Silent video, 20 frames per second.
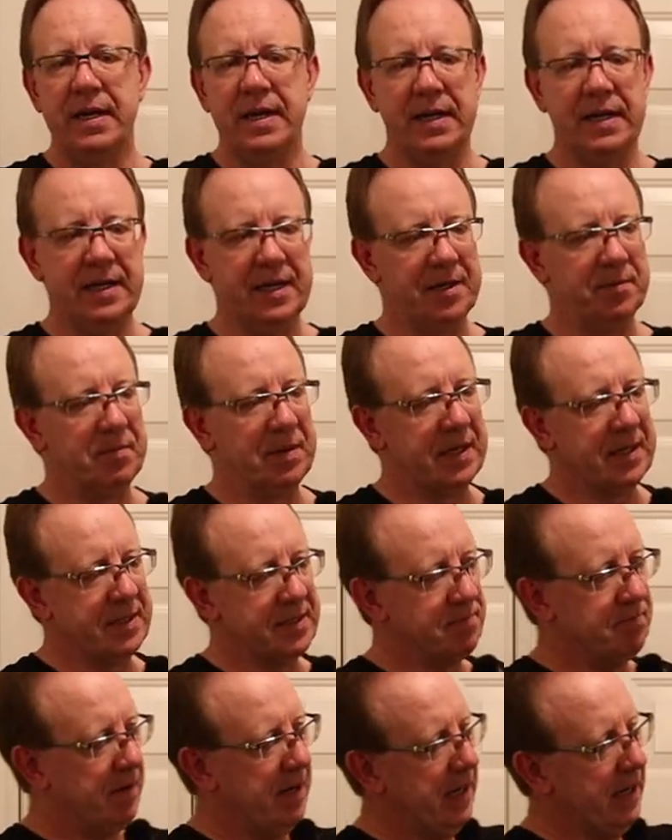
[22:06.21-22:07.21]
uh,
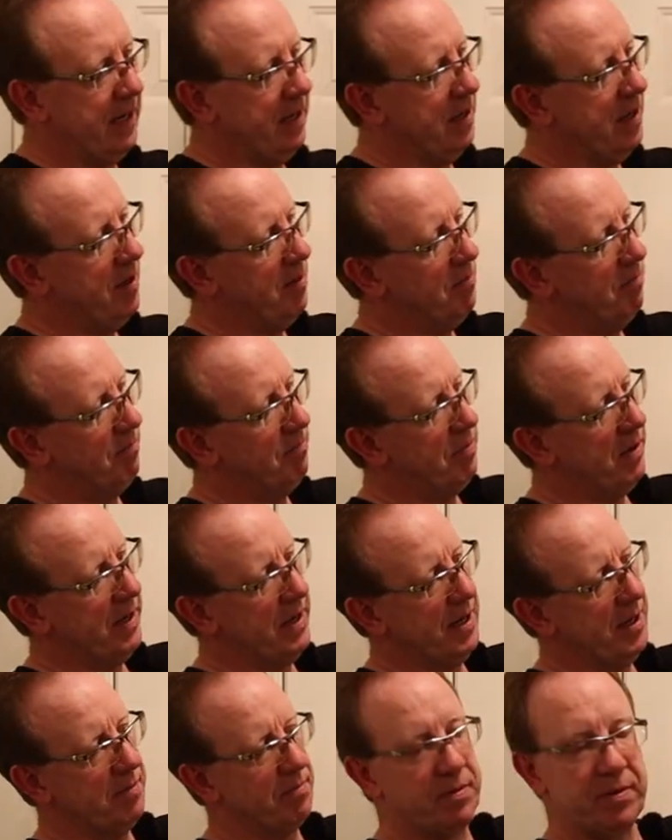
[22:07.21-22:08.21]
because mine
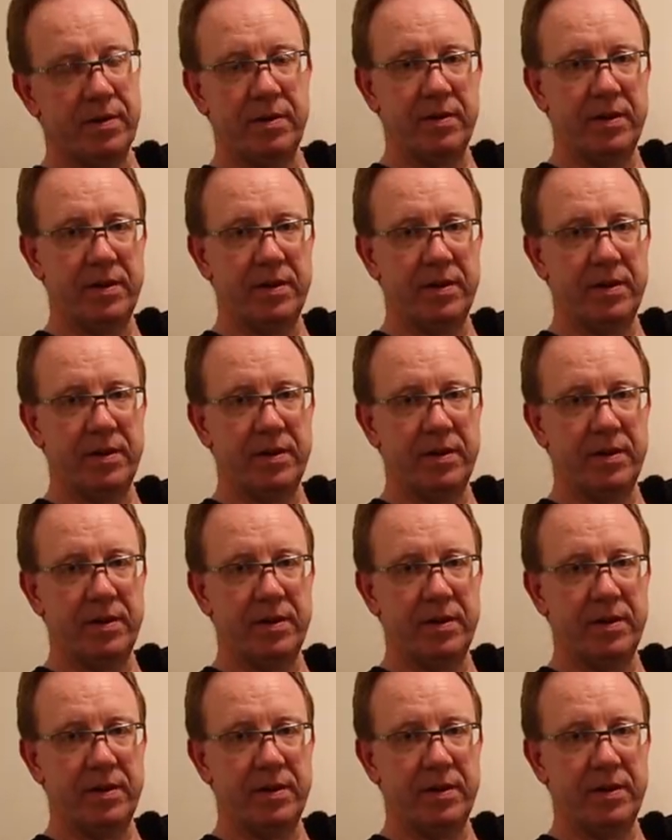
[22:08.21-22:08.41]
butt up